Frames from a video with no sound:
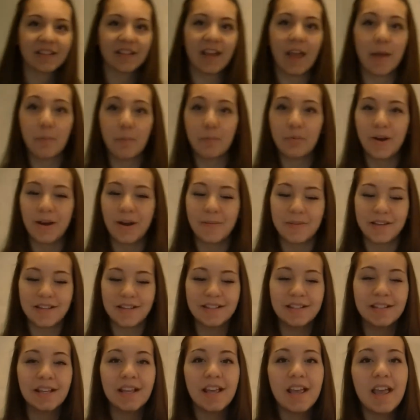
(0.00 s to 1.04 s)
I promise,
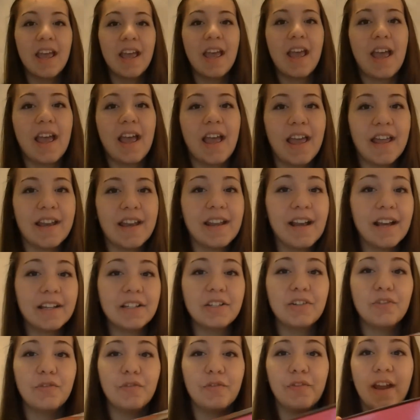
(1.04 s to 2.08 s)

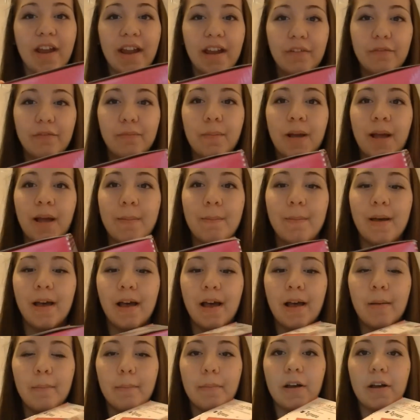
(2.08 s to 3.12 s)
Another friend of my
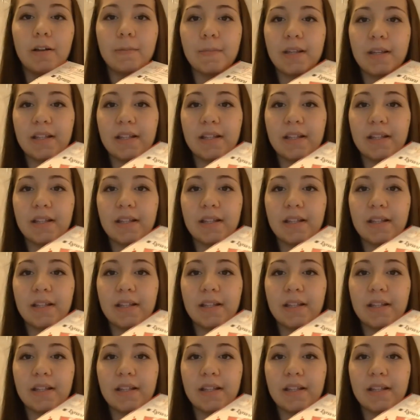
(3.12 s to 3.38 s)
mom bought me